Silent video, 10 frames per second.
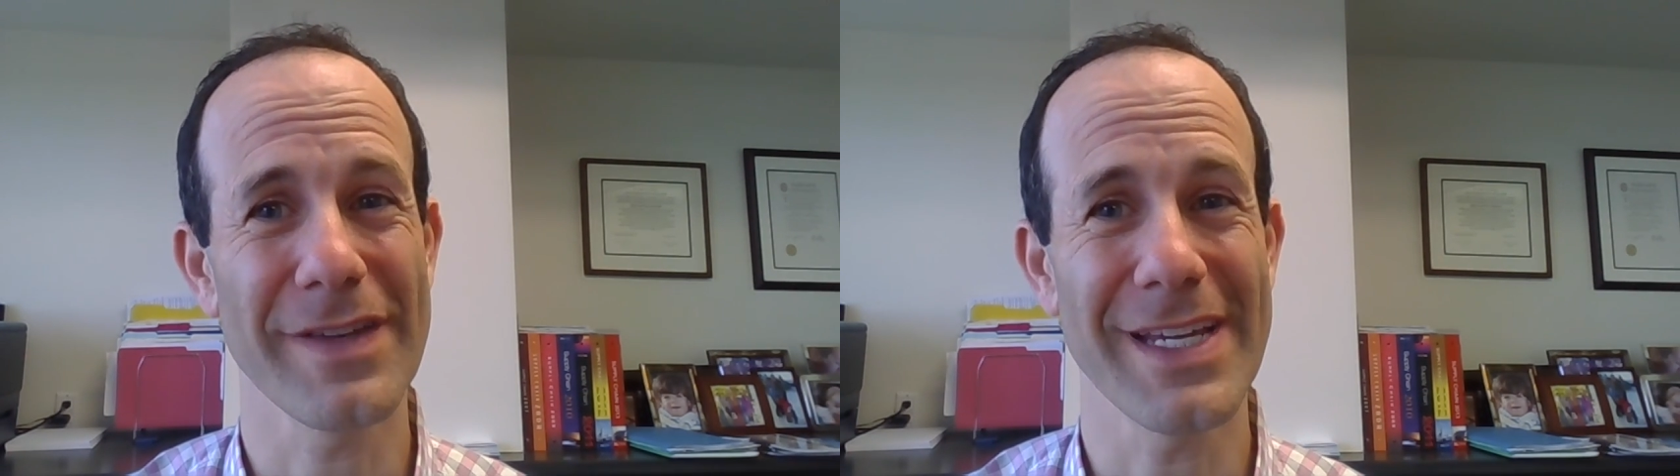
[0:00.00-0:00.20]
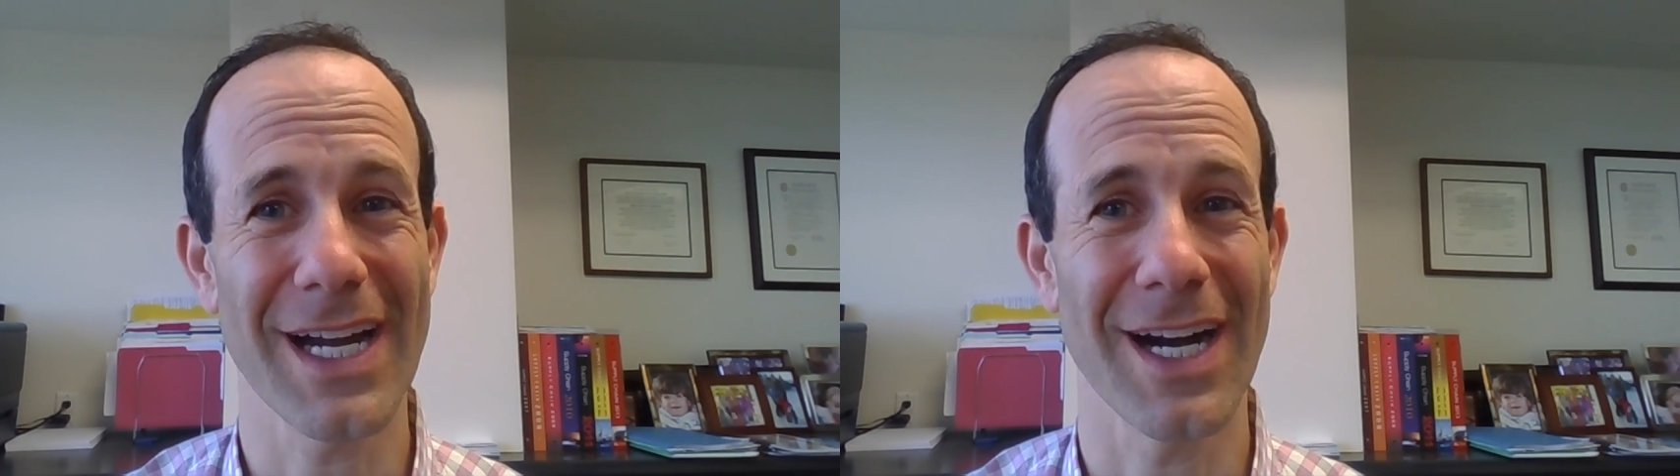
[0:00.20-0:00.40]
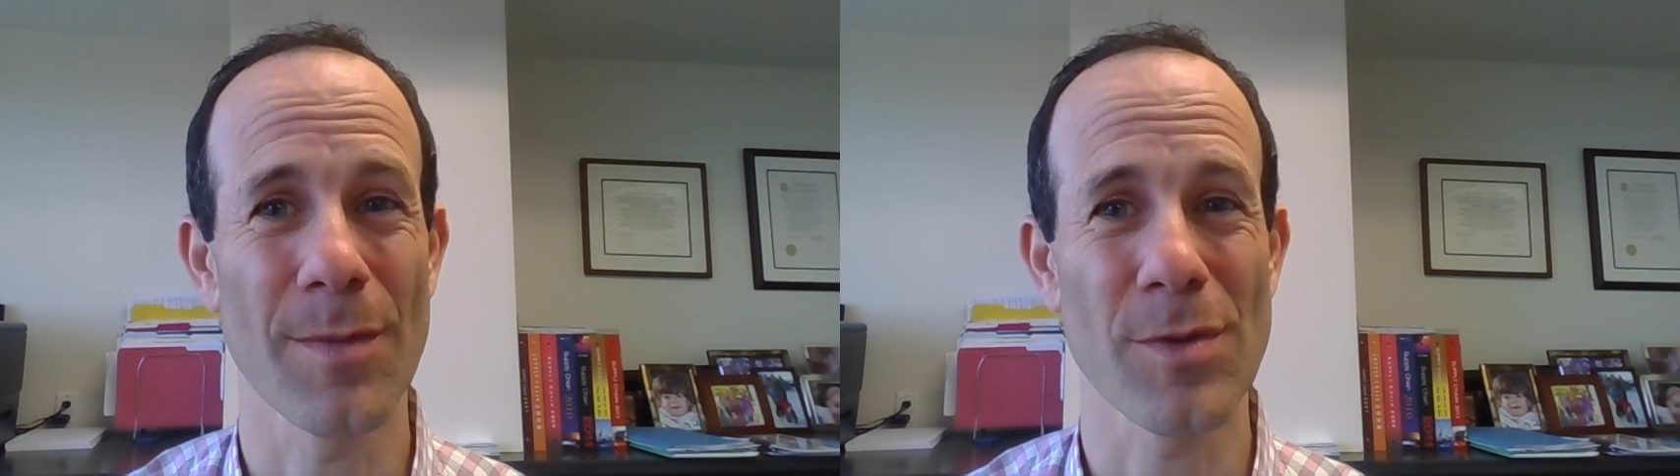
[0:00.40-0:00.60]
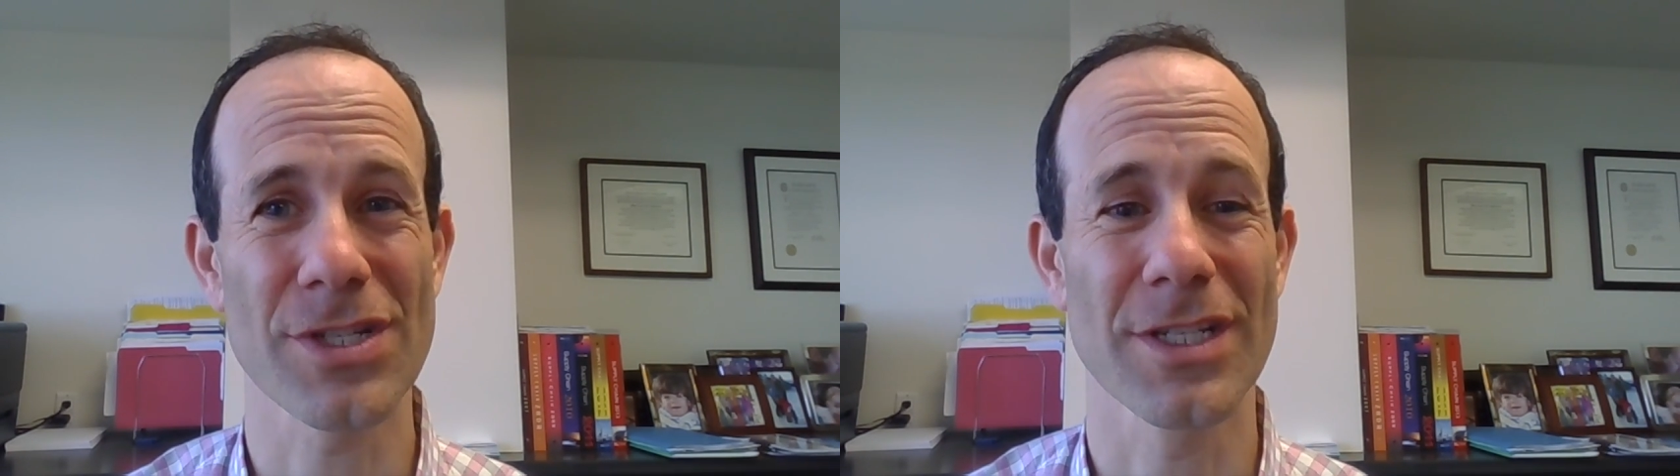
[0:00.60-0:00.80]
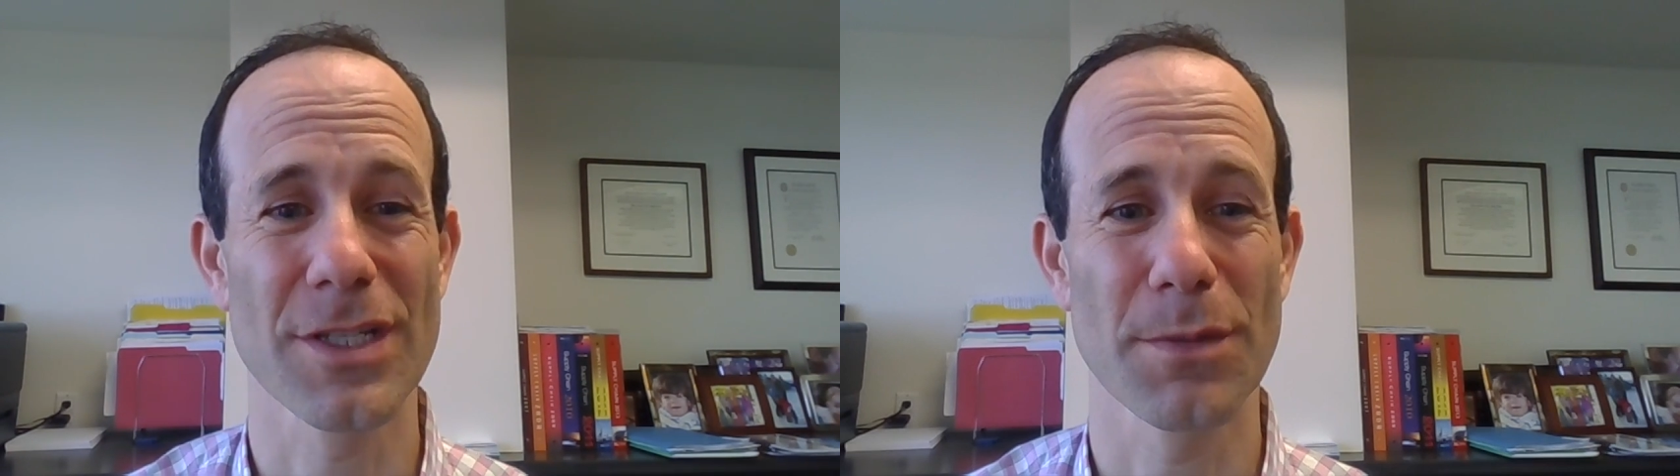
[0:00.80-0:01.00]

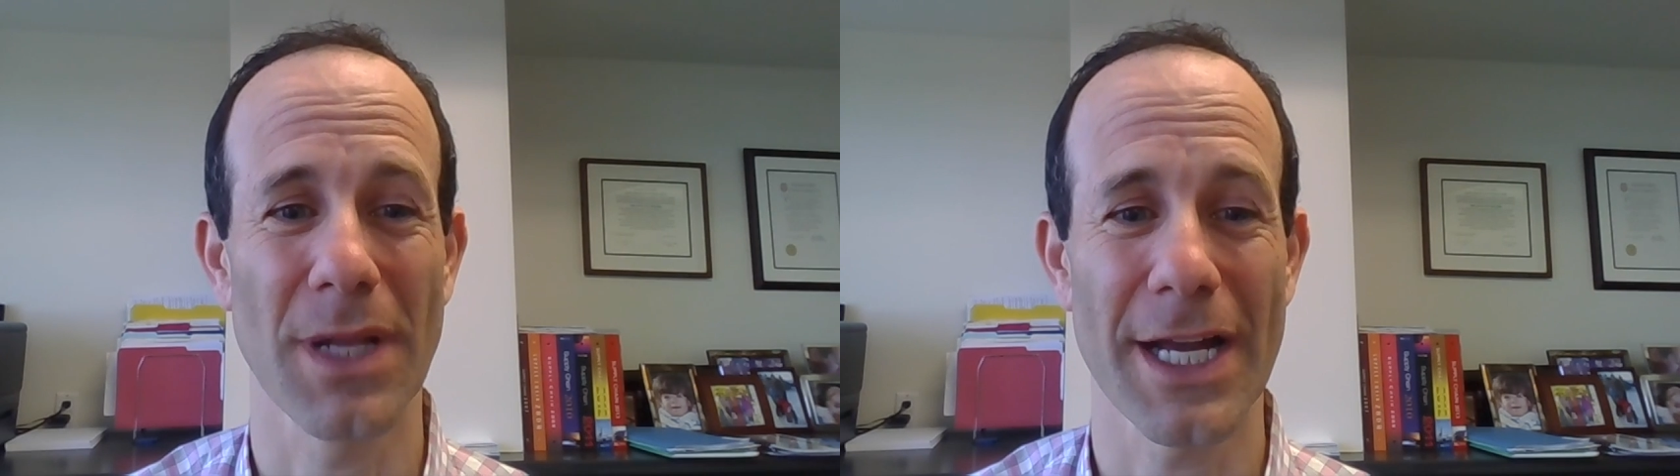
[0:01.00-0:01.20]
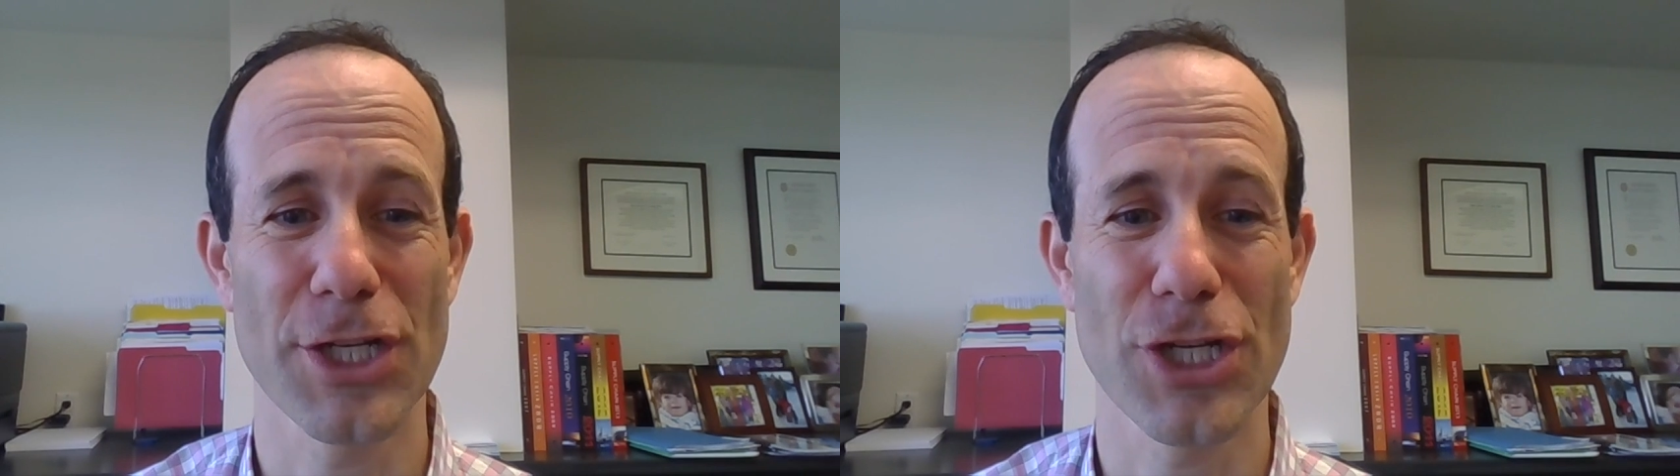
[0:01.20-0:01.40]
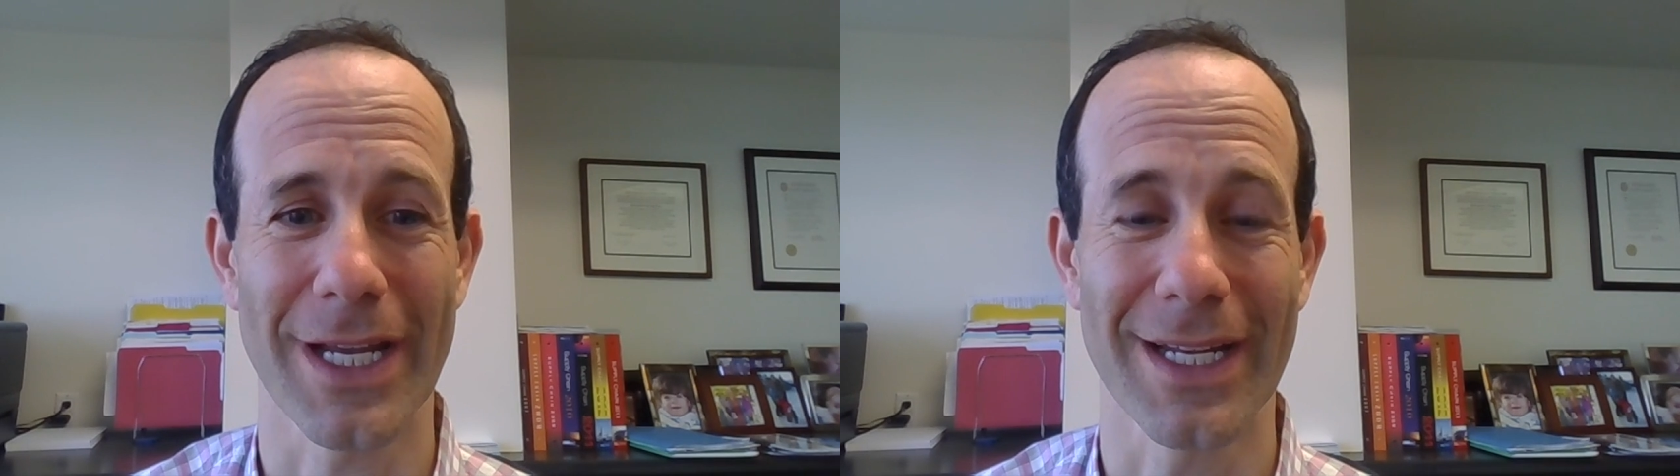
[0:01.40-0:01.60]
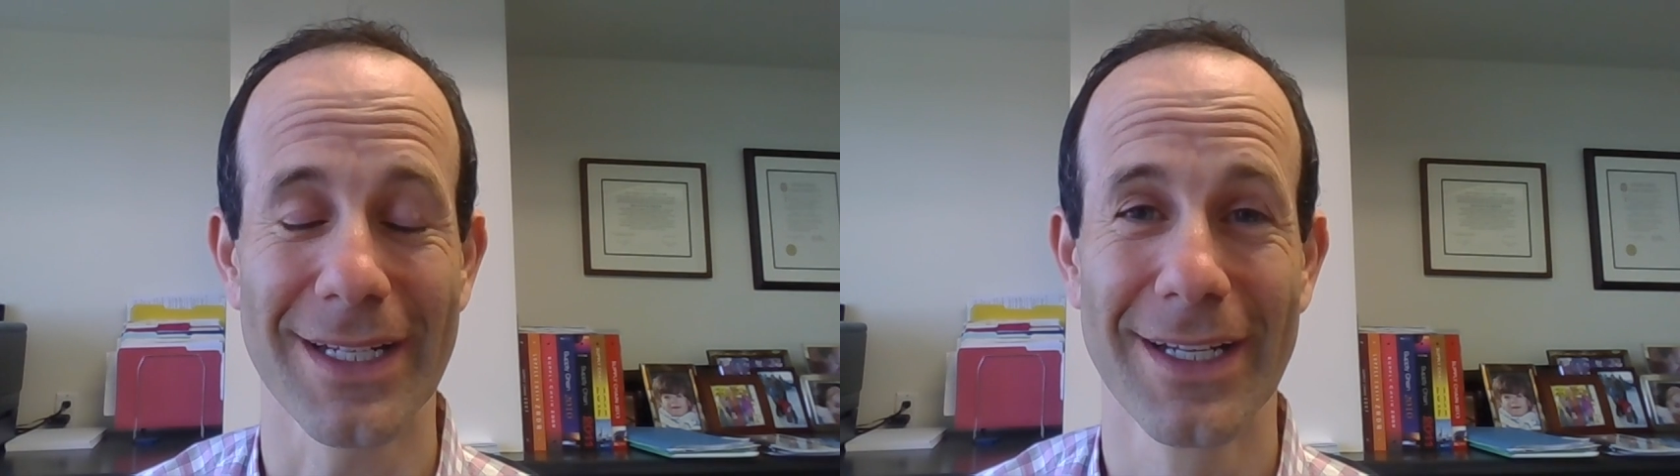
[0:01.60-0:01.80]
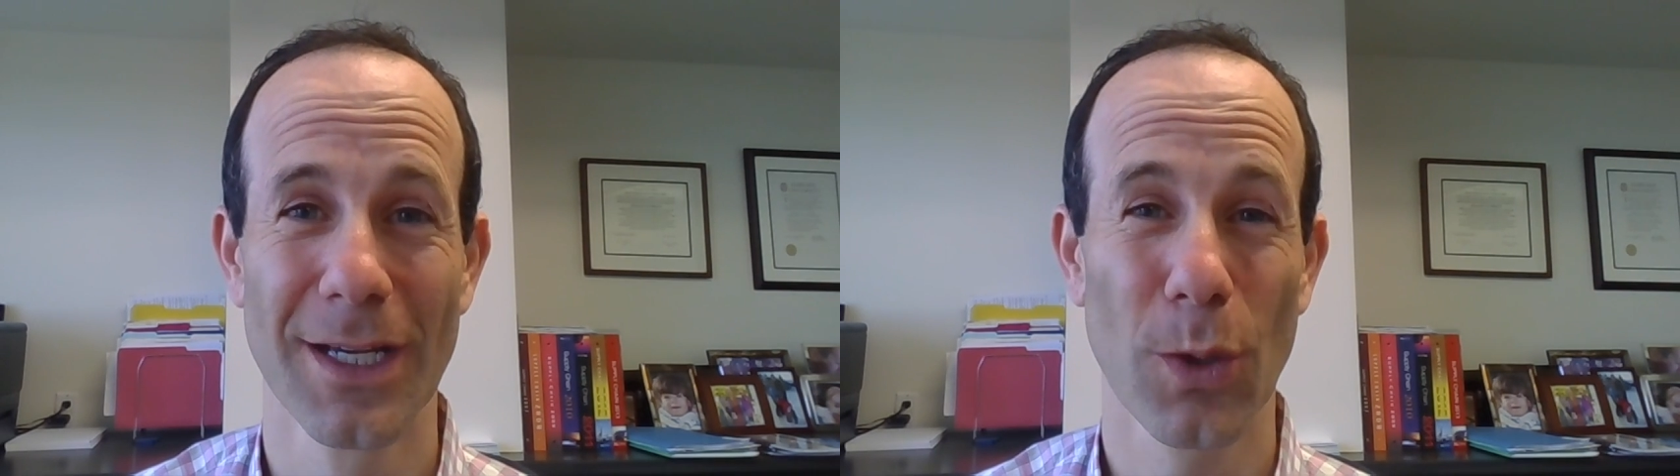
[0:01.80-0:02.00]
e-commerce and supply chain,
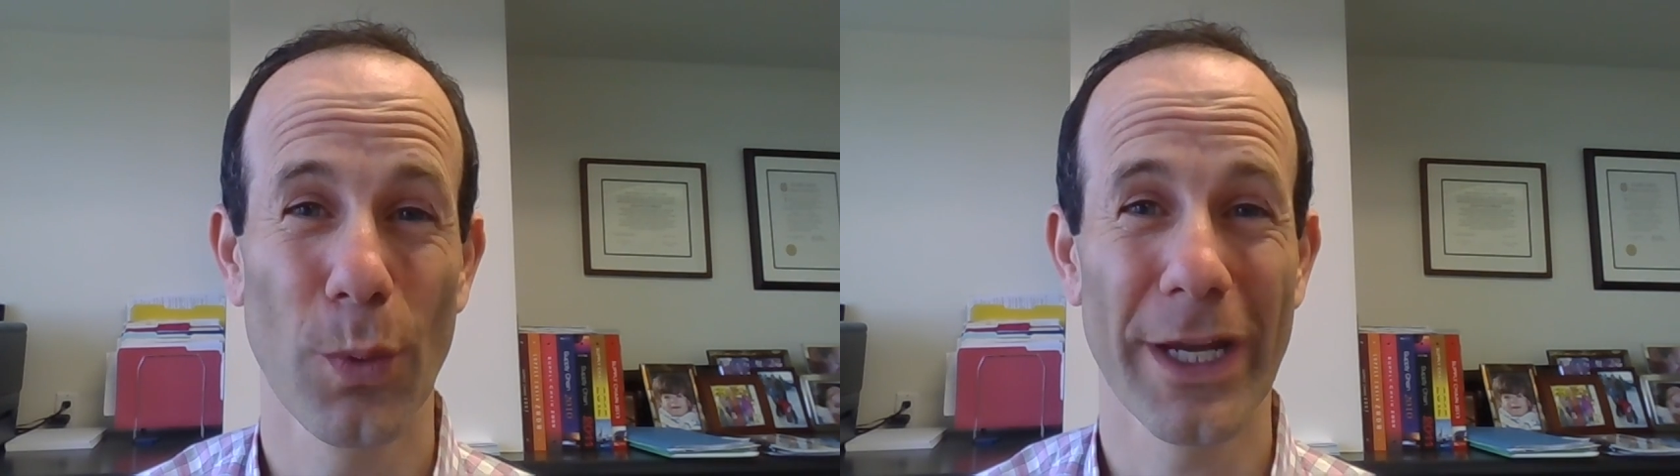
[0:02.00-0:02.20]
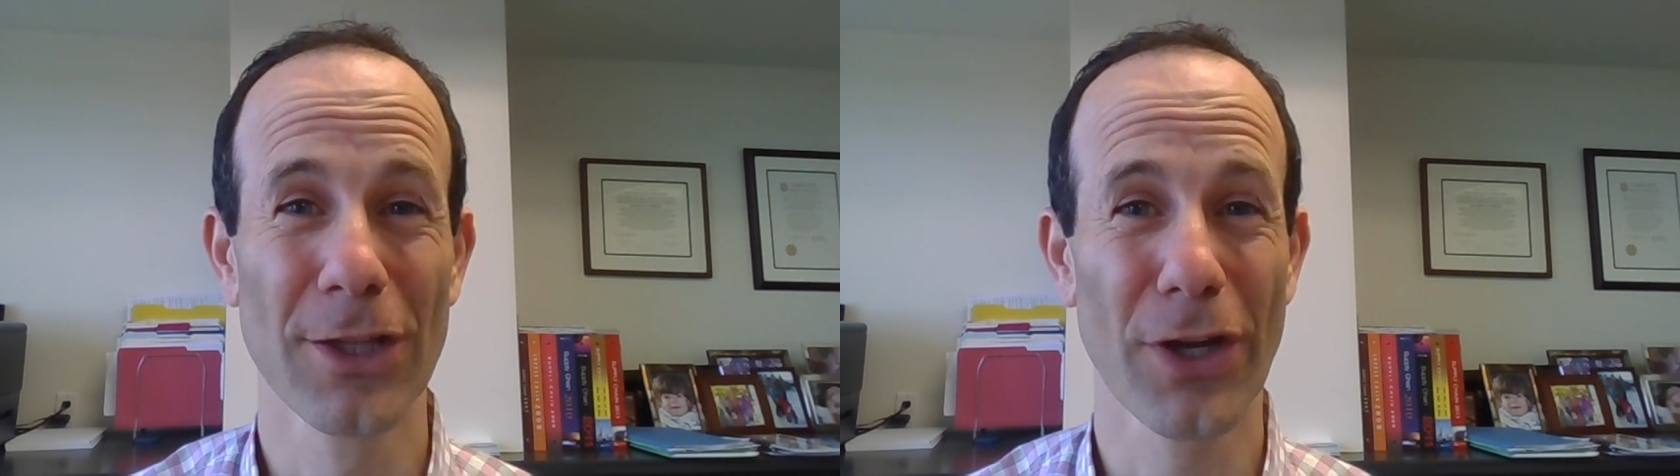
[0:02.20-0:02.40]
we can